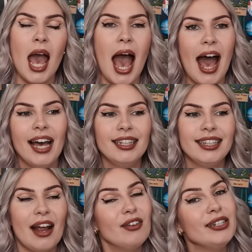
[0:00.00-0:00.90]
And
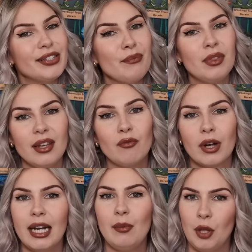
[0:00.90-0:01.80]
there is something
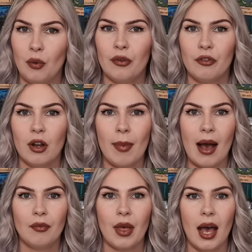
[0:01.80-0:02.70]
really beautiful
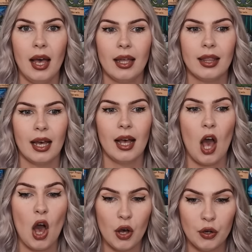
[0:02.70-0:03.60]
about that, that
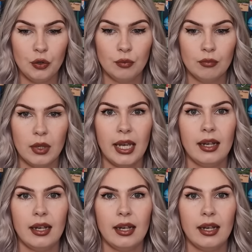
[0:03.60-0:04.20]
home